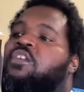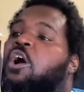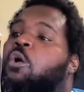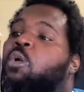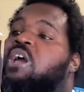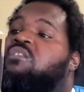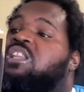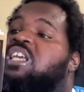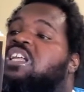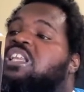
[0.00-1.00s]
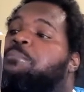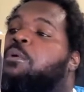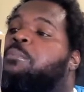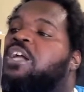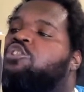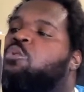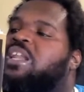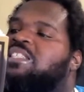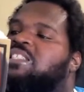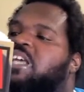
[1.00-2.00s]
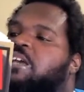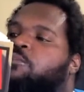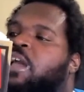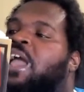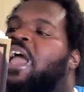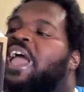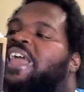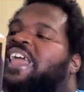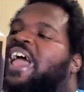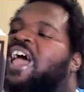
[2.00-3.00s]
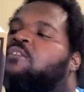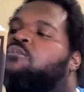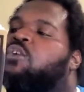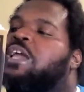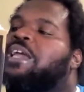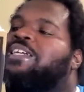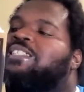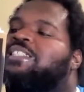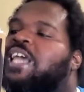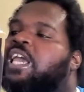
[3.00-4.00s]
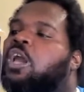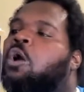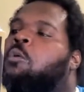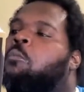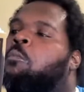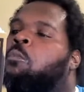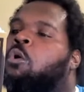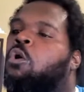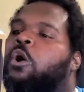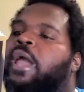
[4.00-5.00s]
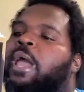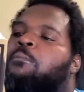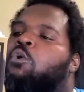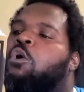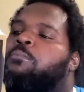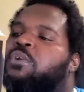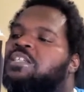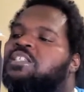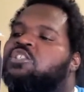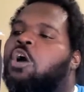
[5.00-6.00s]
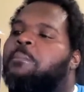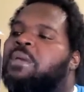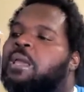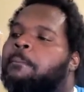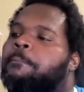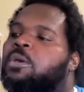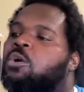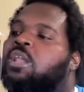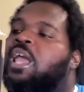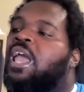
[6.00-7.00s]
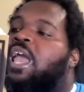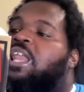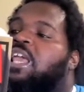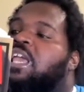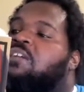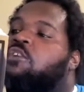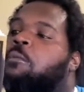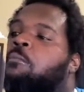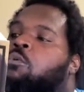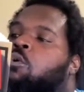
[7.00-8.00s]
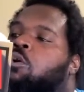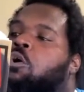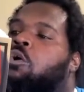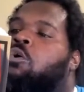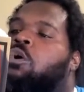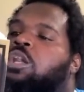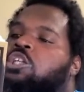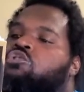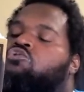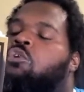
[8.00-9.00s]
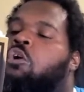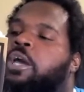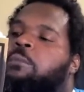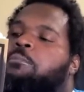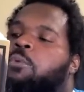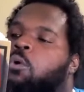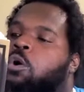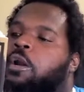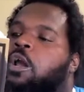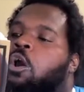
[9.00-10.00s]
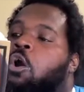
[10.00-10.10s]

They're a way of legally perpetuating slavery. In every state, more and more prisons are being built and even more on the drawing board.